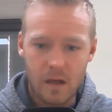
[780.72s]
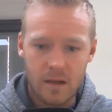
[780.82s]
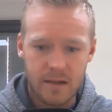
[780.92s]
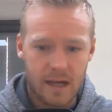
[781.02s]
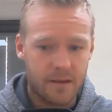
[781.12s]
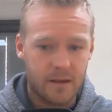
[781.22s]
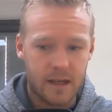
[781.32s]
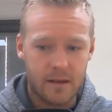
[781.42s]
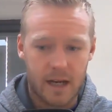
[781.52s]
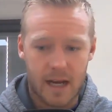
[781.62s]
as an
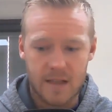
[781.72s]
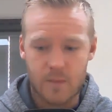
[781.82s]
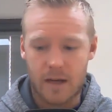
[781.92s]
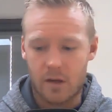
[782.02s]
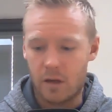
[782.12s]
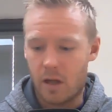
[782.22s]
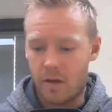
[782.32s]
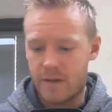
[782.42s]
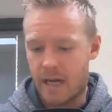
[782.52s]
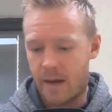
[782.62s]
athlete, like I spent a lot
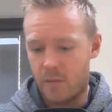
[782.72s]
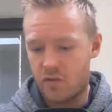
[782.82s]
of time